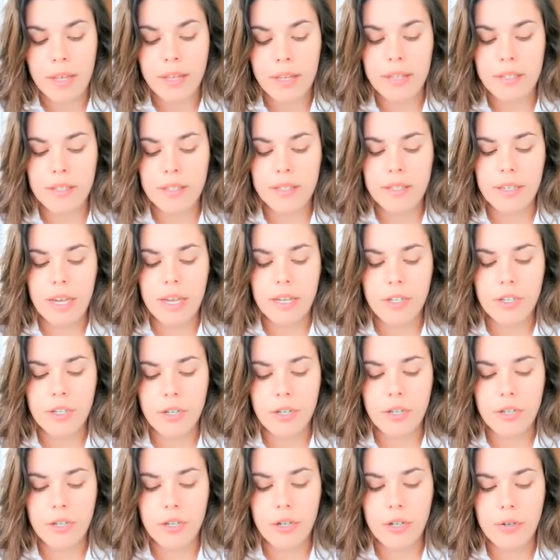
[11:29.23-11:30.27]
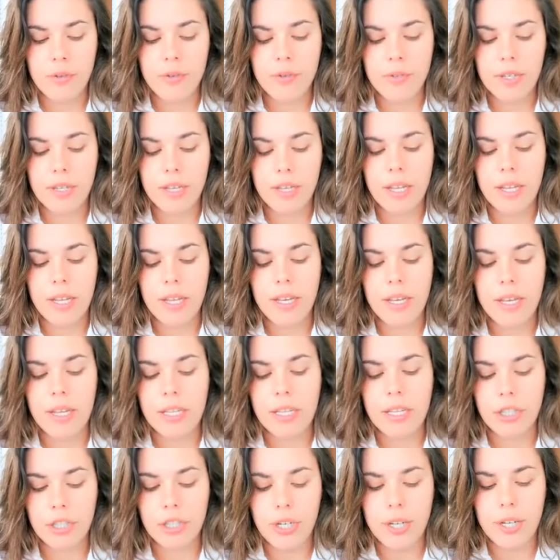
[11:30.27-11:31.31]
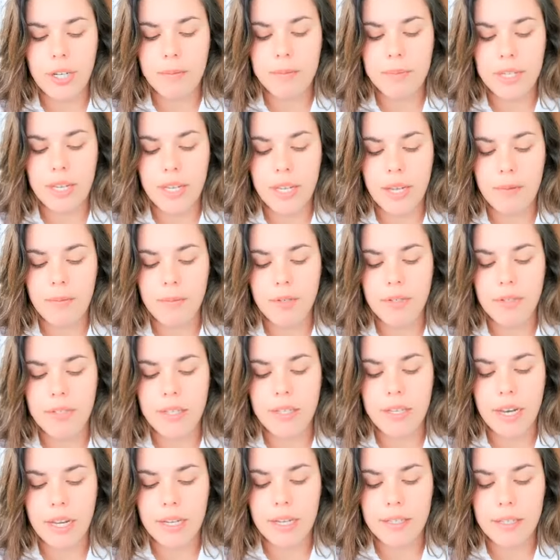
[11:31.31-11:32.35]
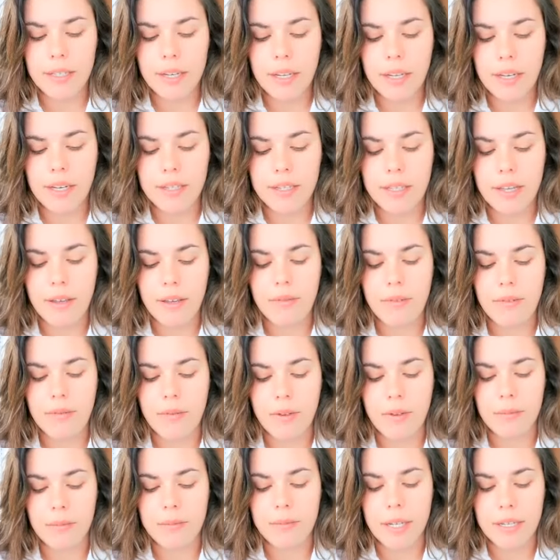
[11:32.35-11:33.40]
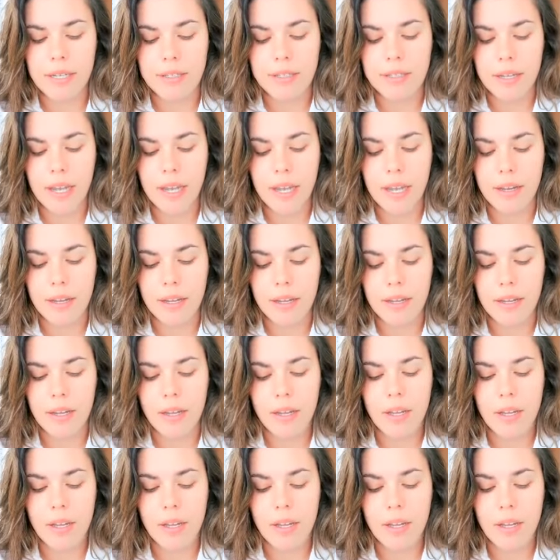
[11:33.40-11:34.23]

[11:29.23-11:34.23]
The disaster shows in James Cameron's 1997 film Titanic,